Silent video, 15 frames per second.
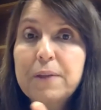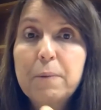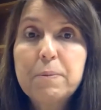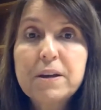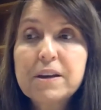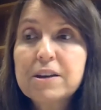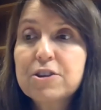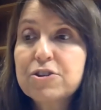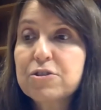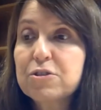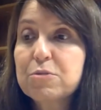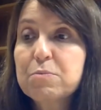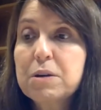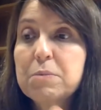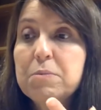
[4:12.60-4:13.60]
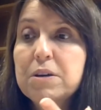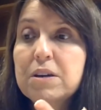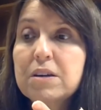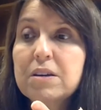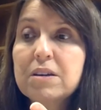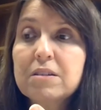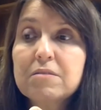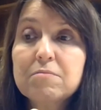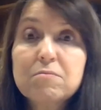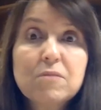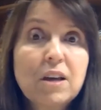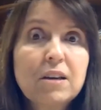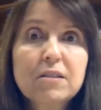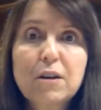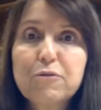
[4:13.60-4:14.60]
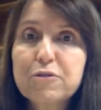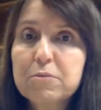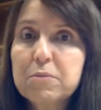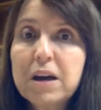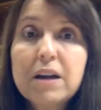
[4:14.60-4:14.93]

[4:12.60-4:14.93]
applications maybe in data from